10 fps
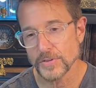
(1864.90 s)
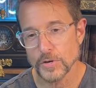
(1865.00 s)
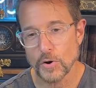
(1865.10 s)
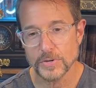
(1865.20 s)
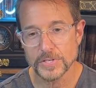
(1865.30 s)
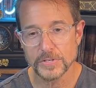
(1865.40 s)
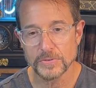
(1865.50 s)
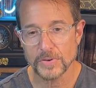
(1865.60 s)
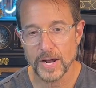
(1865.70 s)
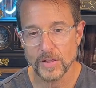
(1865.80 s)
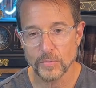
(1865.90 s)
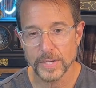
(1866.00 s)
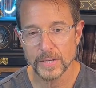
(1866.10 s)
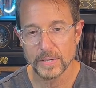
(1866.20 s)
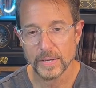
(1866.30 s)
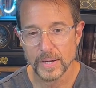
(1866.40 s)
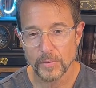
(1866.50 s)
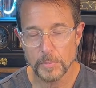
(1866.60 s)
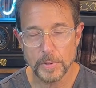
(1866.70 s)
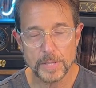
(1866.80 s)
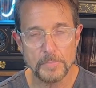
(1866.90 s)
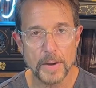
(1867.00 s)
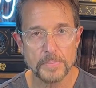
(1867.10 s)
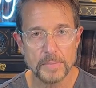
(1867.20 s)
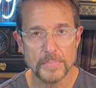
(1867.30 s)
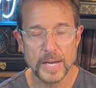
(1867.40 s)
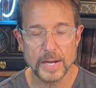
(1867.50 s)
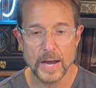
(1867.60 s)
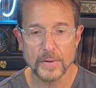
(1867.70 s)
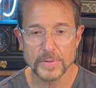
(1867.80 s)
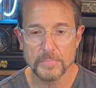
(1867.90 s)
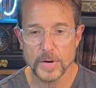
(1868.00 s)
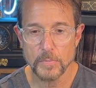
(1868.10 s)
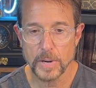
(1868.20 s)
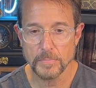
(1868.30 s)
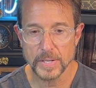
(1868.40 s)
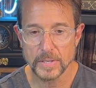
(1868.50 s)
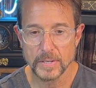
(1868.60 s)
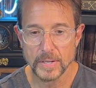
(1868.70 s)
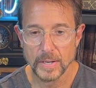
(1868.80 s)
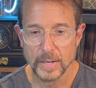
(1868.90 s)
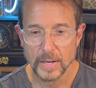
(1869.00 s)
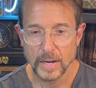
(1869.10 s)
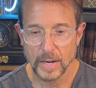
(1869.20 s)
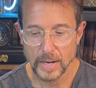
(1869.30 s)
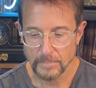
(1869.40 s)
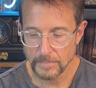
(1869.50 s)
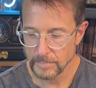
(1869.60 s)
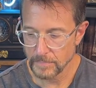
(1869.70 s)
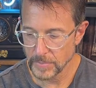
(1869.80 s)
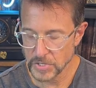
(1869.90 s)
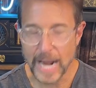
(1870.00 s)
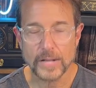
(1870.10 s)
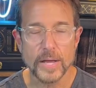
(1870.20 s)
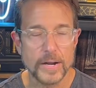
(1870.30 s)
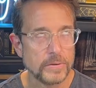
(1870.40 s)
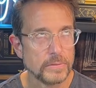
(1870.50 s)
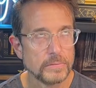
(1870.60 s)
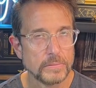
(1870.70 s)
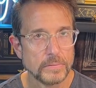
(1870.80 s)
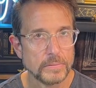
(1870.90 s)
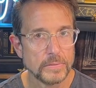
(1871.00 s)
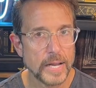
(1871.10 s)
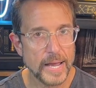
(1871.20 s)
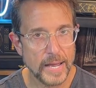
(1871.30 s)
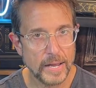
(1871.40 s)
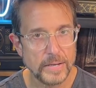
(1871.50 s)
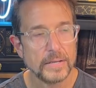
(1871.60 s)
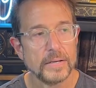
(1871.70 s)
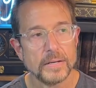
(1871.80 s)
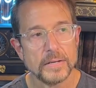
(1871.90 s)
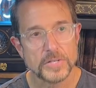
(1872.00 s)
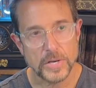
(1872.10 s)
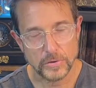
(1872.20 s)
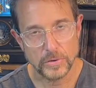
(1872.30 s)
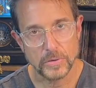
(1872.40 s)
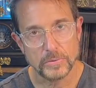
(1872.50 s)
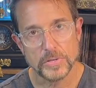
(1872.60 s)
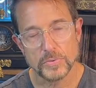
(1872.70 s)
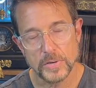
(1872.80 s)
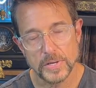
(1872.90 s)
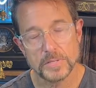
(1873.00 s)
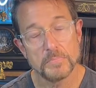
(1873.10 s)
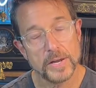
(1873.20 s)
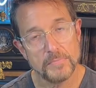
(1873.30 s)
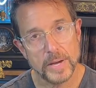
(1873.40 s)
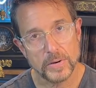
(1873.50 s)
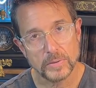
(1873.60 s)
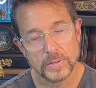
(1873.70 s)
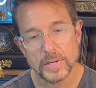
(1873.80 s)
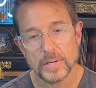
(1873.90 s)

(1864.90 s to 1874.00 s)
in the yard too for Halloween. We put the pumpkin man out, the metal pumpkin, jack-o'-lantern head scarecrow is what it is, made of metal.